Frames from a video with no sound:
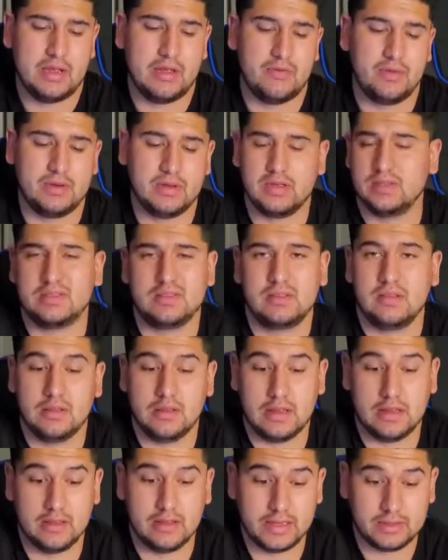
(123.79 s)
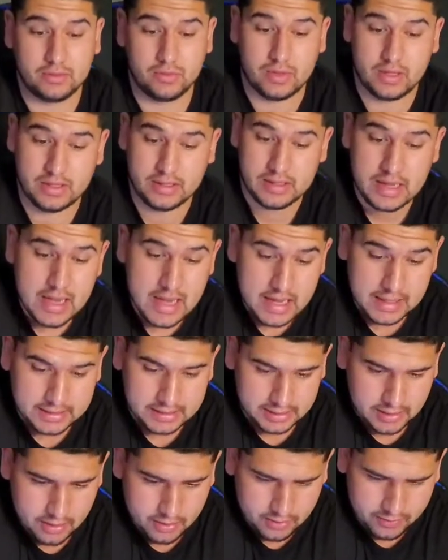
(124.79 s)
If it does, then that's why it's
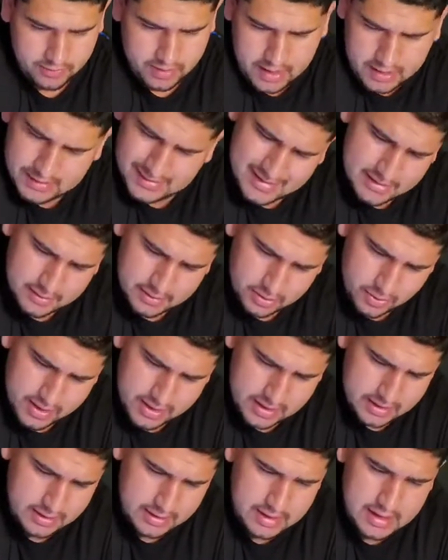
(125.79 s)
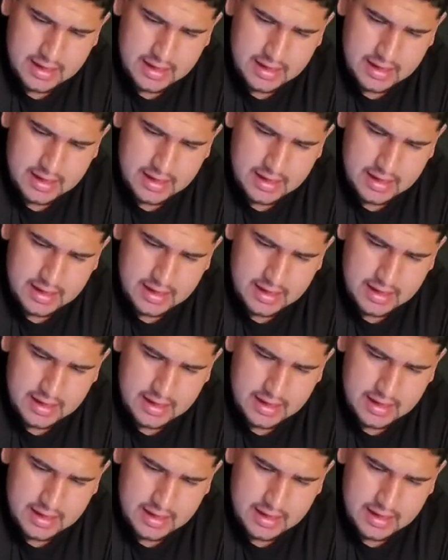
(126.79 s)
slow. If not, 720.